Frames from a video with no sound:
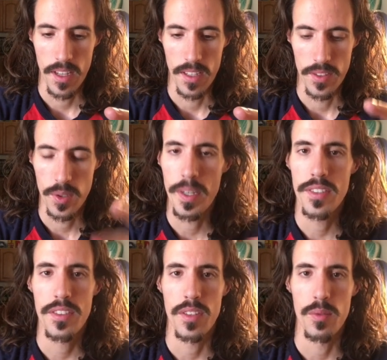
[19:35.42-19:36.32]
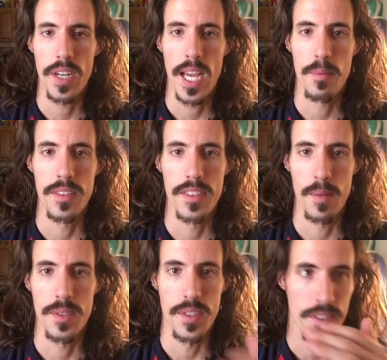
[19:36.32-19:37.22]
And so basically what happens in
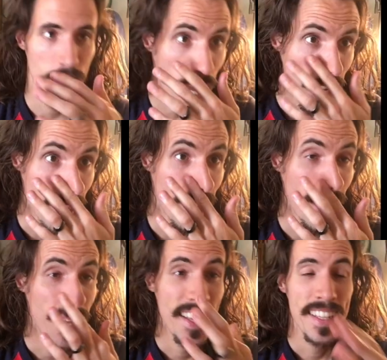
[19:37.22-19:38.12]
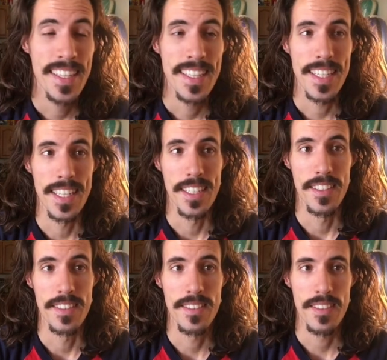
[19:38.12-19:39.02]
episode 10
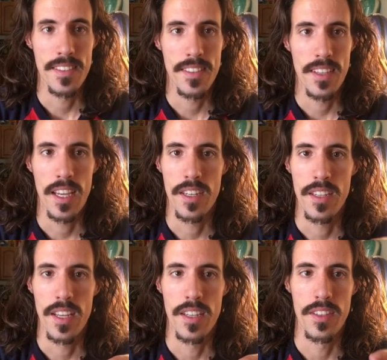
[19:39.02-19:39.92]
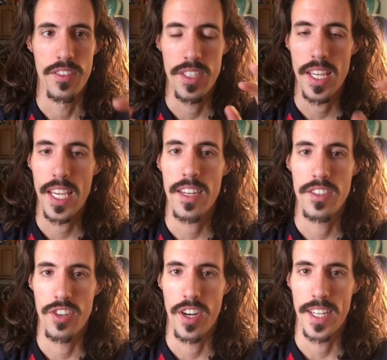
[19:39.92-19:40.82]
is, and the kid
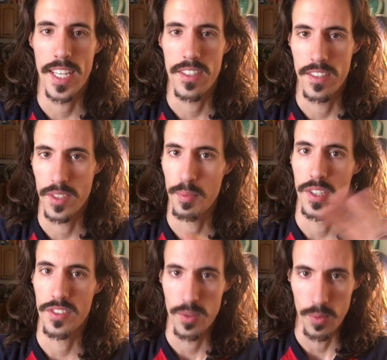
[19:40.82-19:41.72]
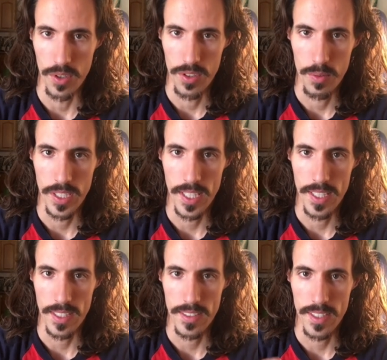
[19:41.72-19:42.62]
is trying to get to this place in the woods where he
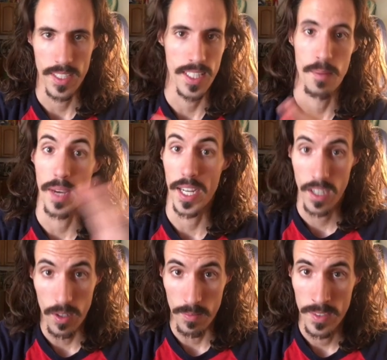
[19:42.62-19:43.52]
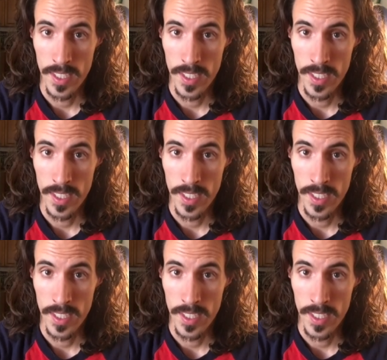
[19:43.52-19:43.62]
thinks he can get back home.